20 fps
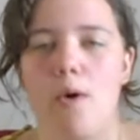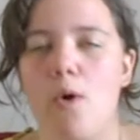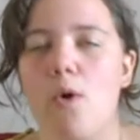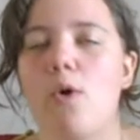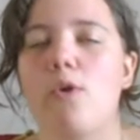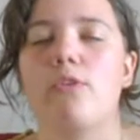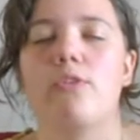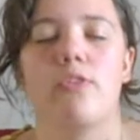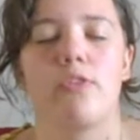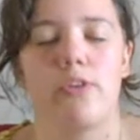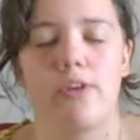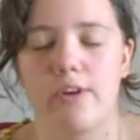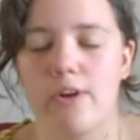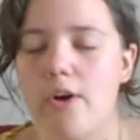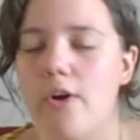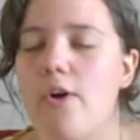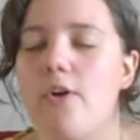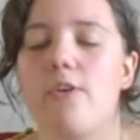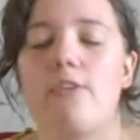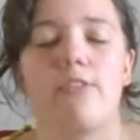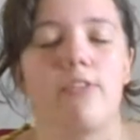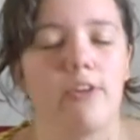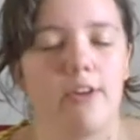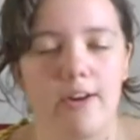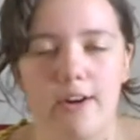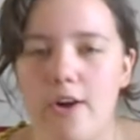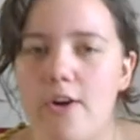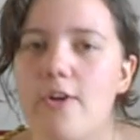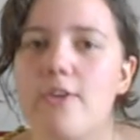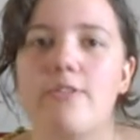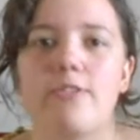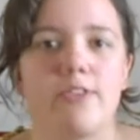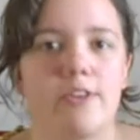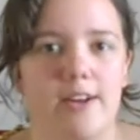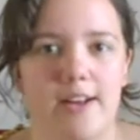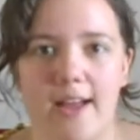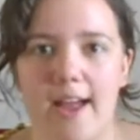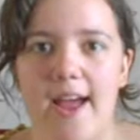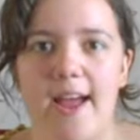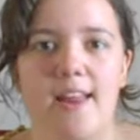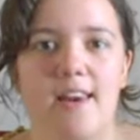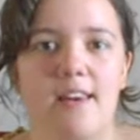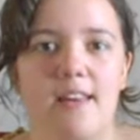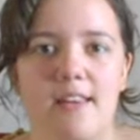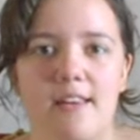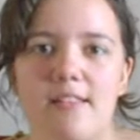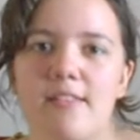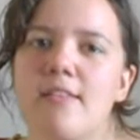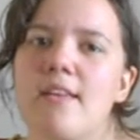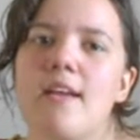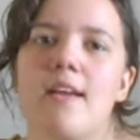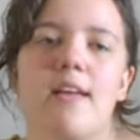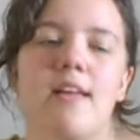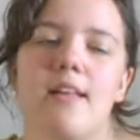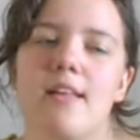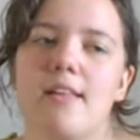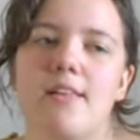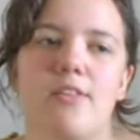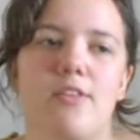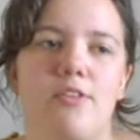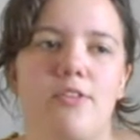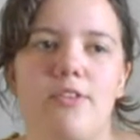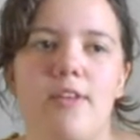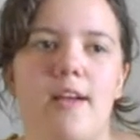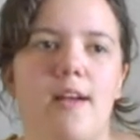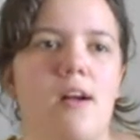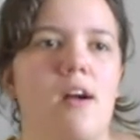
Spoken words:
over and over and over again. And there's